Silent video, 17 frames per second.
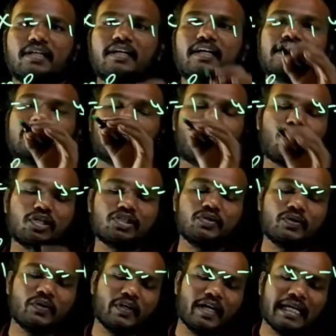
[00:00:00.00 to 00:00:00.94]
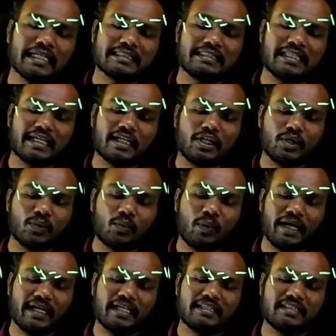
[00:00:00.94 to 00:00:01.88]
It is positive x, negative
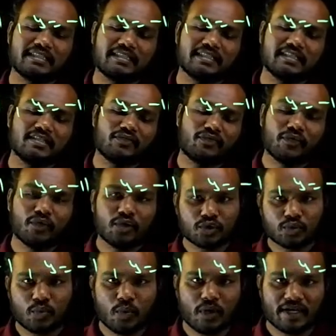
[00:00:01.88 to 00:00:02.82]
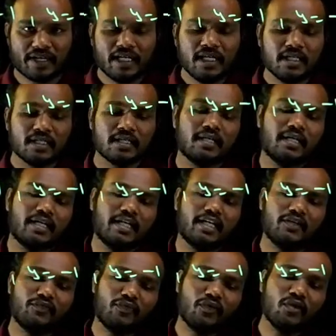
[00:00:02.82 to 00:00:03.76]
y. This is in fourth quadrant.
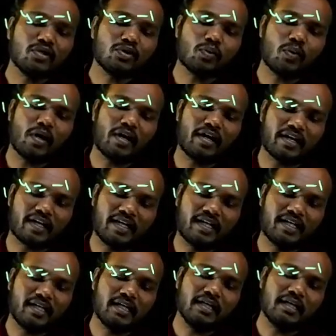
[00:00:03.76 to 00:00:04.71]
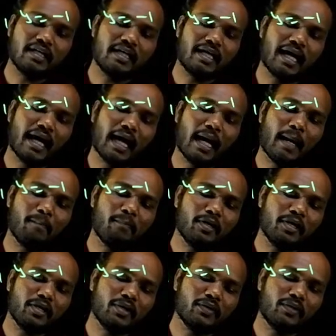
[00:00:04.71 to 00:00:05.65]
In fourth quadrant,
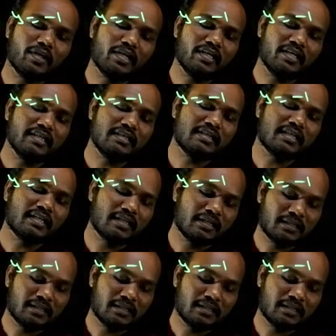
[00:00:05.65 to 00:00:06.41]
amplitude is